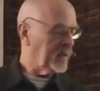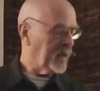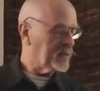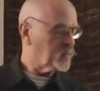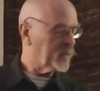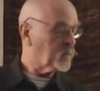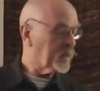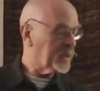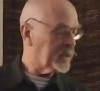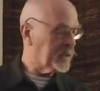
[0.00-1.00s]
as we
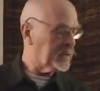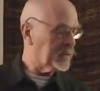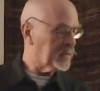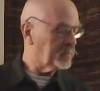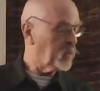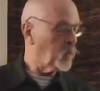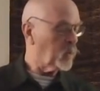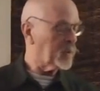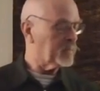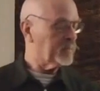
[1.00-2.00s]
read in the
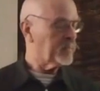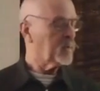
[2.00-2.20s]
poem,